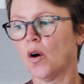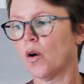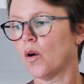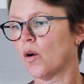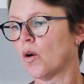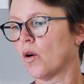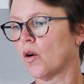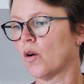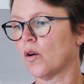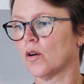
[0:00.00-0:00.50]

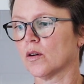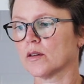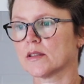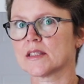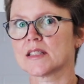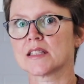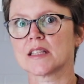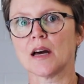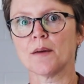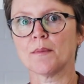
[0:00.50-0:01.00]
or
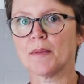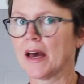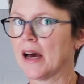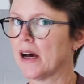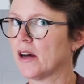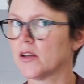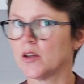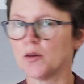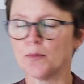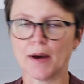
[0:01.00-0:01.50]

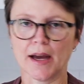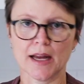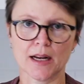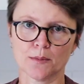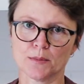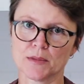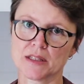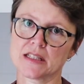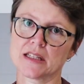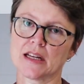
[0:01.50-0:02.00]
somehow you made a
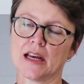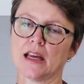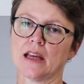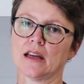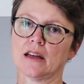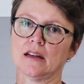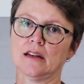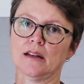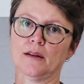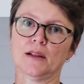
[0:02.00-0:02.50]
mistake
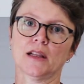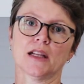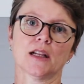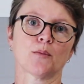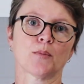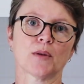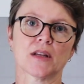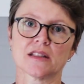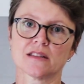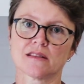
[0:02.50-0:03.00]
and a little
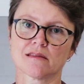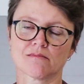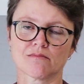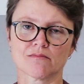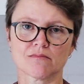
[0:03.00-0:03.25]
bit,